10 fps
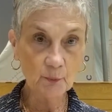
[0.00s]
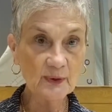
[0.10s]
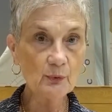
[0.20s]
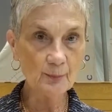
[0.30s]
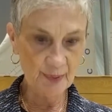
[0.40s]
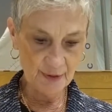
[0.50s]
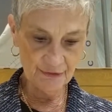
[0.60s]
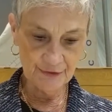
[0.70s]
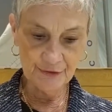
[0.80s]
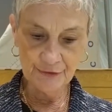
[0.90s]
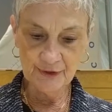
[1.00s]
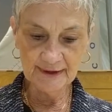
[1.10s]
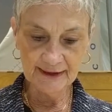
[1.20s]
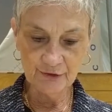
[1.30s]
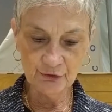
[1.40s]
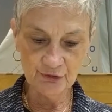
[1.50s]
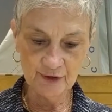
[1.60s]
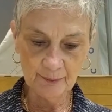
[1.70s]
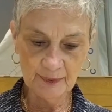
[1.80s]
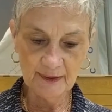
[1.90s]
We were both new to
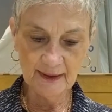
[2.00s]
leadership,